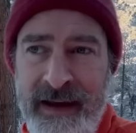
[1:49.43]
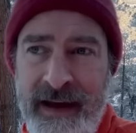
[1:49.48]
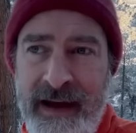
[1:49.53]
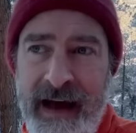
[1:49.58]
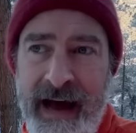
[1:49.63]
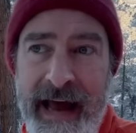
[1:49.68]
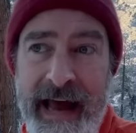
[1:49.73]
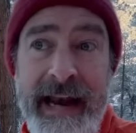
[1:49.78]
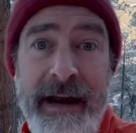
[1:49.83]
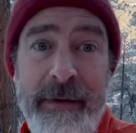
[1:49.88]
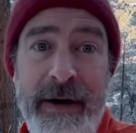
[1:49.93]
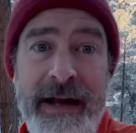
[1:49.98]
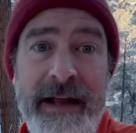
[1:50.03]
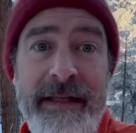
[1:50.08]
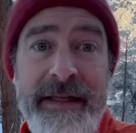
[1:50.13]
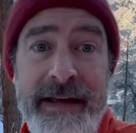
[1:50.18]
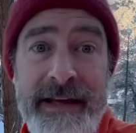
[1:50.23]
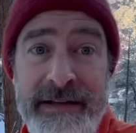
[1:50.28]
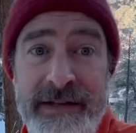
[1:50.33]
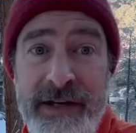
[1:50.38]
Uh, anyway,
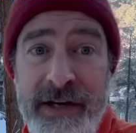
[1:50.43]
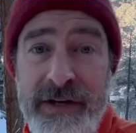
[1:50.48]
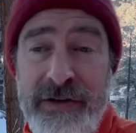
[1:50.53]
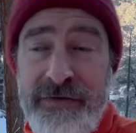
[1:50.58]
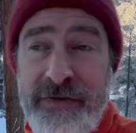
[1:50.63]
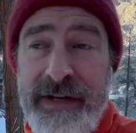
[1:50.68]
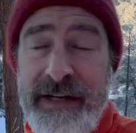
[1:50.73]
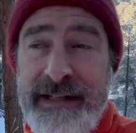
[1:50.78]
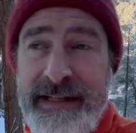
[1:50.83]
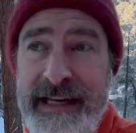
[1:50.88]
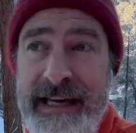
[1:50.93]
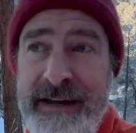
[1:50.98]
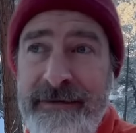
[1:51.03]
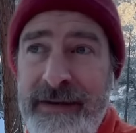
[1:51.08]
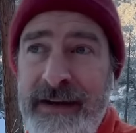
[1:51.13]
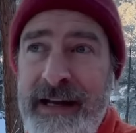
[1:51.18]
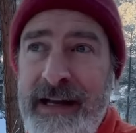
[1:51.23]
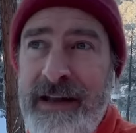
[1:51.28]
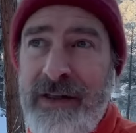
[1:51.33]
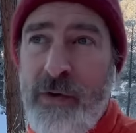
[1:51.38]
these countries,
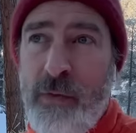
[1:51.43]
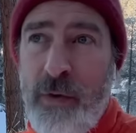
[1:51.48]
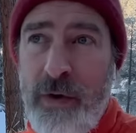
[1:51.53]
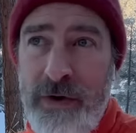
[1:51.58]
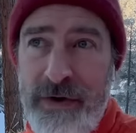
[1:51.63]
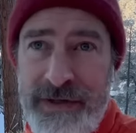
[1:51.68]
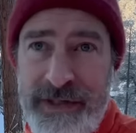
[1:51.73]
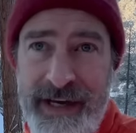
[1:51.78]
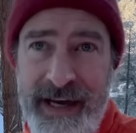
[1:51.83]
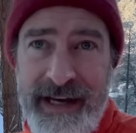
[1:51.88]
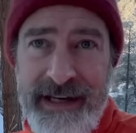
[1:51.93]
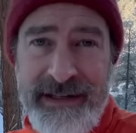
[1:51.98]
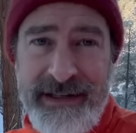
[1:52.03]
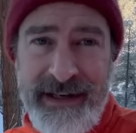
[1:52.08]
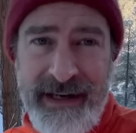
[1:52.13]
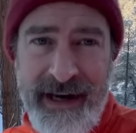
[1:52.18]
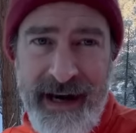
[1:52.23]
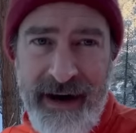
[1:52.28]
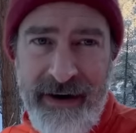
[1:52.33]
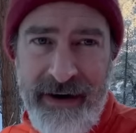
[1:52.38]
even in the worst case
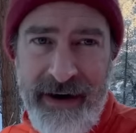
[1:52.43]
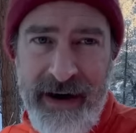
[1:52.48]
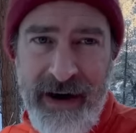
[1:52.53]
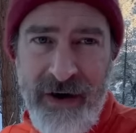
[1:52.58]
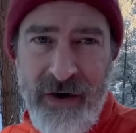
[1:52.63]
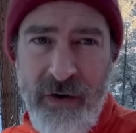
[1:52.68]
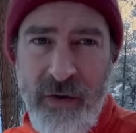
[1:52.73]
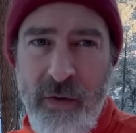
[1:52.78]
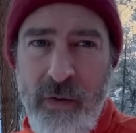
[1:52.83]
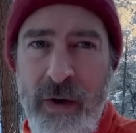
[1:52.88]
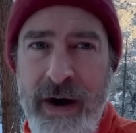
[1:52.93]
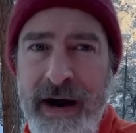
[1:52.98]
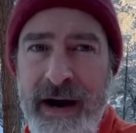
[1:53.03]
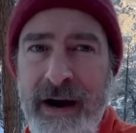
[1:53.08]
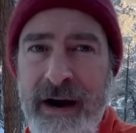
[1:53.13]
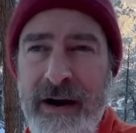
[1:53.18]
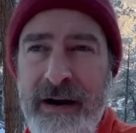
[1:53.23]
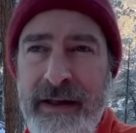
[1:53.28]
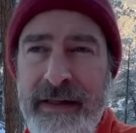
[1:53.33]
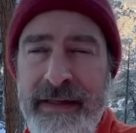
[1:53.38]
scenario
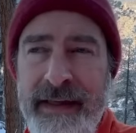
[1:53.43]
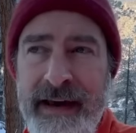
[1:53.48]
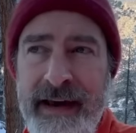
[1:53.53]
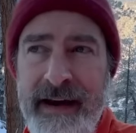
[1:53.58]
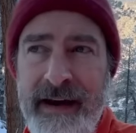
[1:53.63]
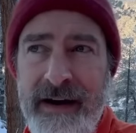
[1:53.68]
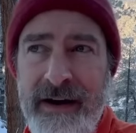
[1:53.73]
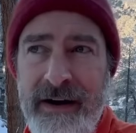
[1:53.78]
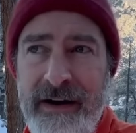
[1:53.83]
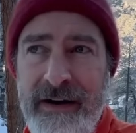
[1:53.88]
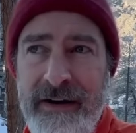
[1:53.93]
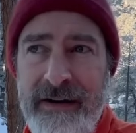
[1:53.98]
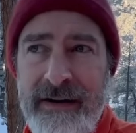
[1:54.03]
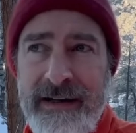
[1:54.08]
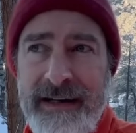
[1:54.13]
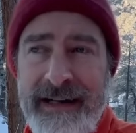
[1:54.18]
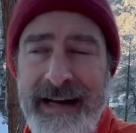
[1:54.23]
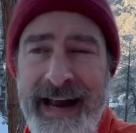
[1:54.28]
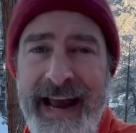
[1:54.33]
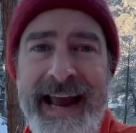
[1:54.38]
where
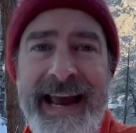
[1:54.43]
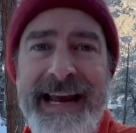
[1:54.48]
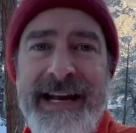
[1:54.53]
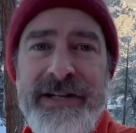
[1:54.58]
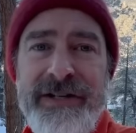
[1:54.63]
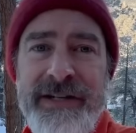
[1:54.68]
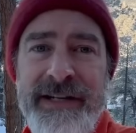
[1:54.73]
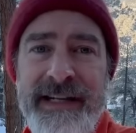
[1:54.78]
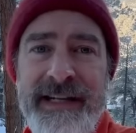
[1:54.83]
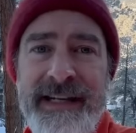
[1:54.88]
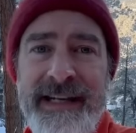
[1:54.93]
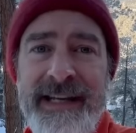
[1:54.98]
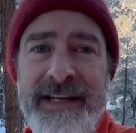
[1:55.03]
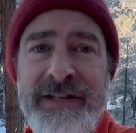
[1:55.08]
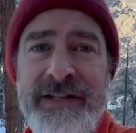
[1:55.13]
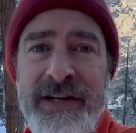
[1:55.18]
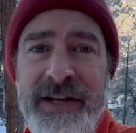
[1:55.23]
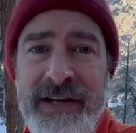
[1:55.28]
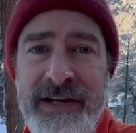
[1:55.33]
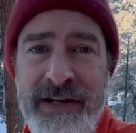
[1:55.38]
their aging
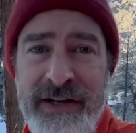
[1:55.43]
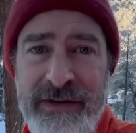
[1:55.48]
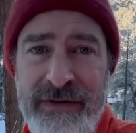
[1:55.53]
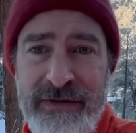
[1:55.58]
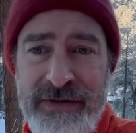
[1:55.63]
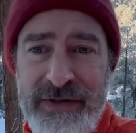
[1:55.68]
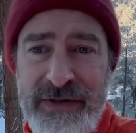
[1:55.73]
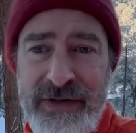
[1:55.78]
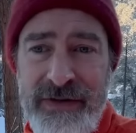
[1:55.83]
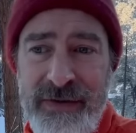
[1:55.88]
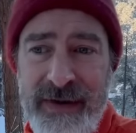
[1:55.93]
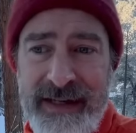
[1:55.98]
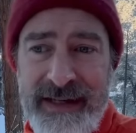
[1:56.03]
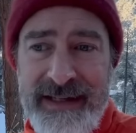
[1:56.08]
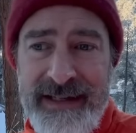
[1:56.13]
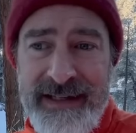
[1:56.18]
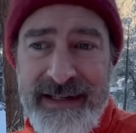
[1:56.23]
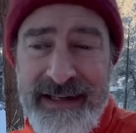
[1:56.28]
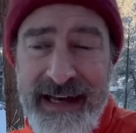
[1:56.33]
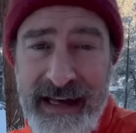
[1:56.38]
continues to
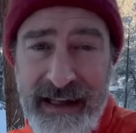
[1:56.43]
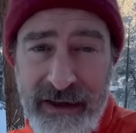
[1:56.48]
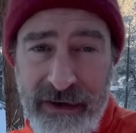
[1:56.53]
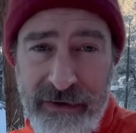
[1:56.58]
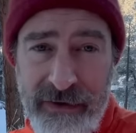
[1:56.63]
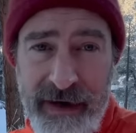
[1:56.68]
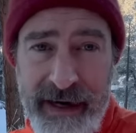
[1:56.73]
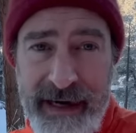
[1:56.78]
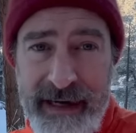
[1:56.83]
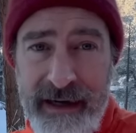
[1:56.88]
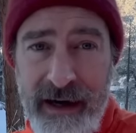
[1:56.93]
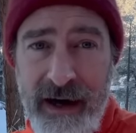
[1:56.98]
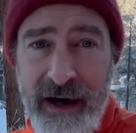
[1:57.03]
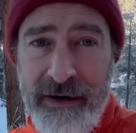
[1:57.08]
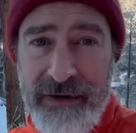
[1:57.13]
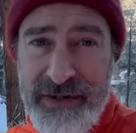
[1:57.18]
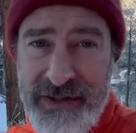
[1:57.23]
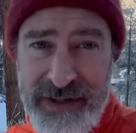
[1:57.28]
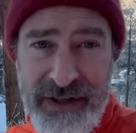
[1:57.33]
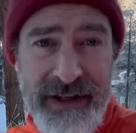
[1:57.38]
accelerate,
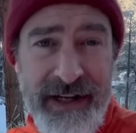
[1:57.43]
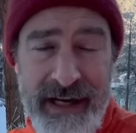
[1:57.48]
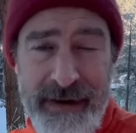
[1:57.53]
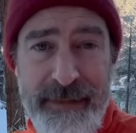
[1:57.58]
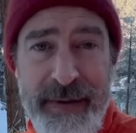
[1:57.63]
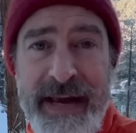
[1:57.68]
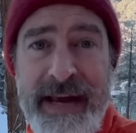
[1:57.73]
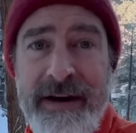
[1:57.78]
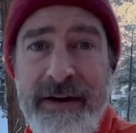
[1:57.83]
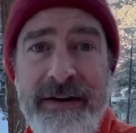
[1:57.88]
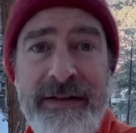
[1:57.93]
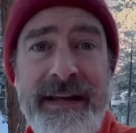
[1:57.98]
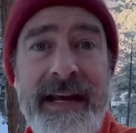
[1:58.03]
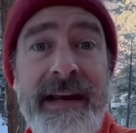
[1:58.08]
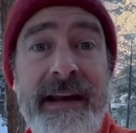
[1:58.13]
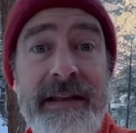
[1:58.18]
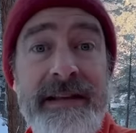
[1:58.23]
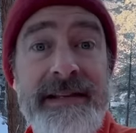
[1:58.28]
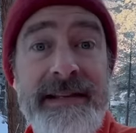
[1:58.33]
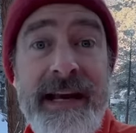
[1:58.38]
are still going to be here at the
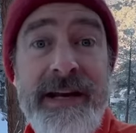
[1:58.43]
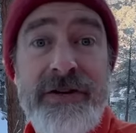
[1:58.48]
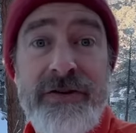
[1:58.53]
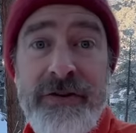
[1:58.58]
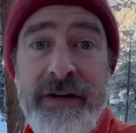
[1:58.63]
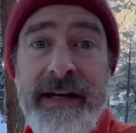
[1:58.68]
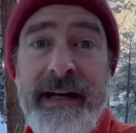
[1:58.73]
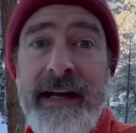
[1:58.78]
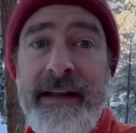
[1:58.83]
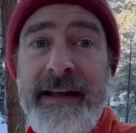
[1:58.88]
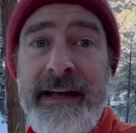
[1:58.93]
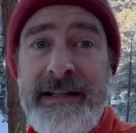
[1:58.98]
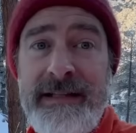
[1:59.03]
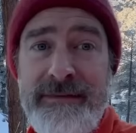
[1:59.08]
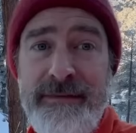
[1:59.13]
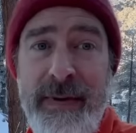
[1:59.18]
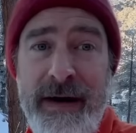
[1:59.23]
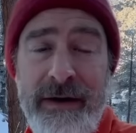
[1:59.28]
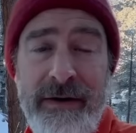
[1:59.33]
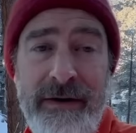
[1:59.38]
end of the century. And
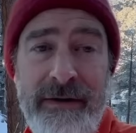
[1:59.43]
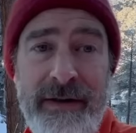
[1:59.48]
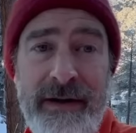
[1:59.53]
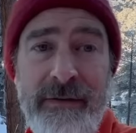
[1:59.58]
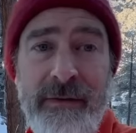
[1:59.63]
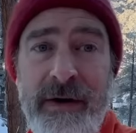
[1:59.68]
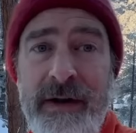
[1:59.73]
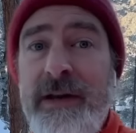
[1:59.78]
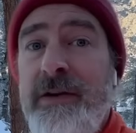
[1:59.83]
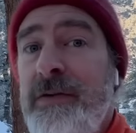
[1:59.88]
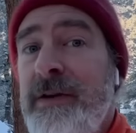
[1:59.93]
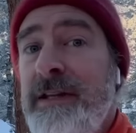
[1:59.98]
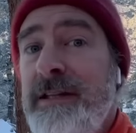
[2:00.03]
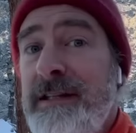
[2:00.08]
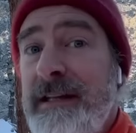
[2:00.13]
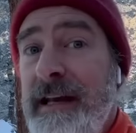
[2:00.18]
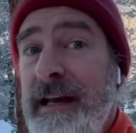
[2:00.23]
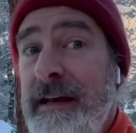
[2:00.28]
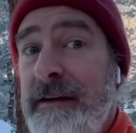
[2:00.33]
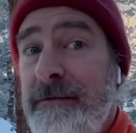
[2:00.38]
that's better than what you can
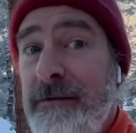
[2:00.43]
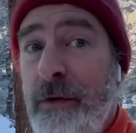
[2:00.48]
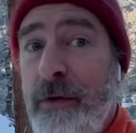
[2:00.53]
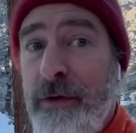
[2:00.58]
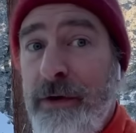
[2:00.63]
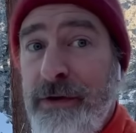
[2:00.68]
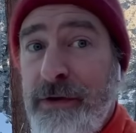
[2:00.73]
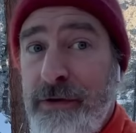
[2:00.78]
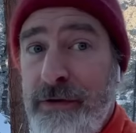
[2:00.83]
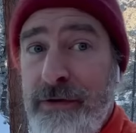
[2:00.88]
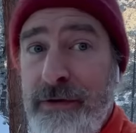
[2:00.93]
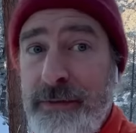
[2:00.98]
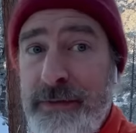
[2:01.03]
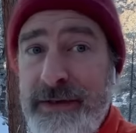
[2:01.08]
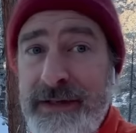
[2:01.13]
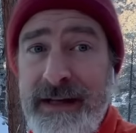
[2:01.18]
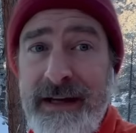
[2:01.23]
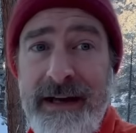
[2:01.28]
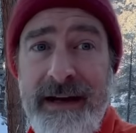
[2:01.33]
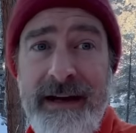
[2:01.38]
say for the
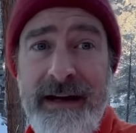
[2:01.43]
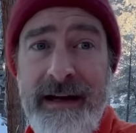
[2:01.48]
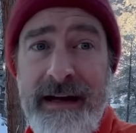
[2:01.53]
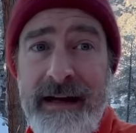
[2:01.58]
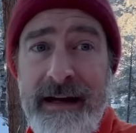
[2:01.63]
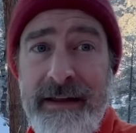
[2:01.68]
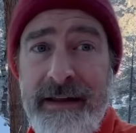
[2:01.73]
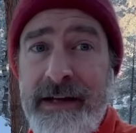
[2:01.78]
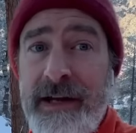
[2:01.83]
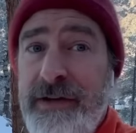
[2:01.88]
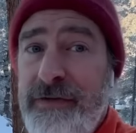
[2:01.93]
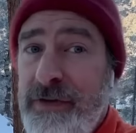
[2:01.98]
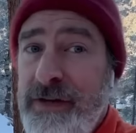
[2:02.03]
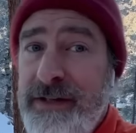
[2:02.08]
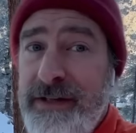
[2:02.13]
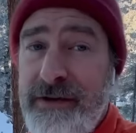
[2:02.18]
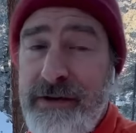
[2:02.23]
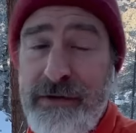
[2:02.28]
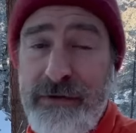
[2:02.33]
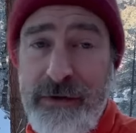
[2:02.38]
groups, uh, the
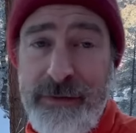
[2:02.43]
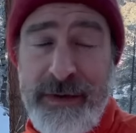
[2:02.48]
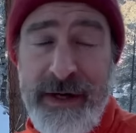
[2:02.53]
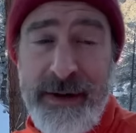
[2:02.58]
countries that are in group